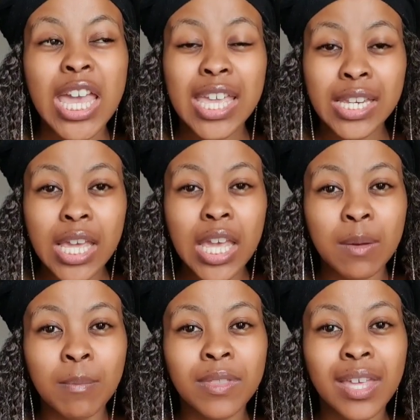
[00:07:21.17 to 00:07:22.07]
in
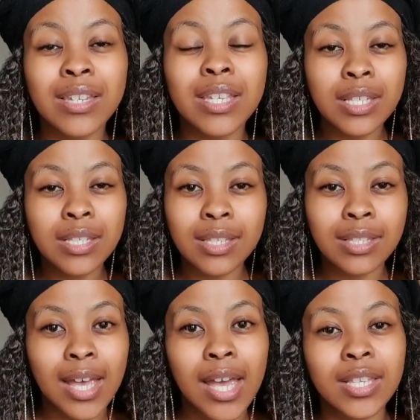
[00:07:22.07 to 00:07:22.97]
him then his
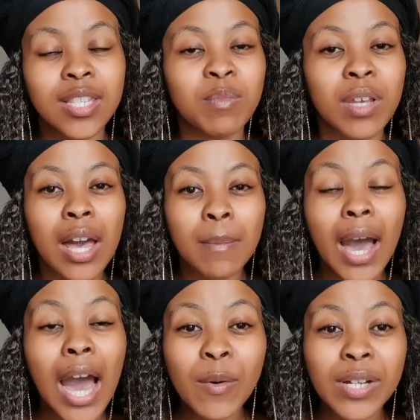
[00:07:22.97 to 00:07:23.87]
desires become
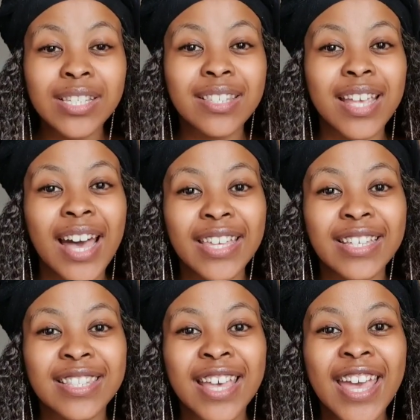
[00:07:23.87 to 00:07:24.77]
our
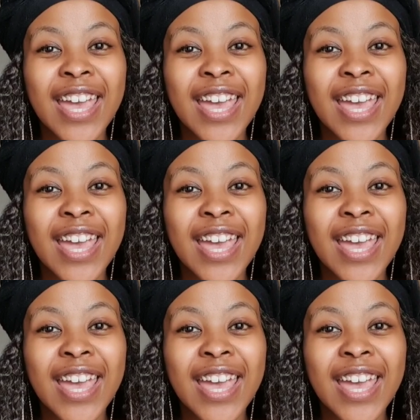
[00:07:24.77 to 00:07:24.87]
desires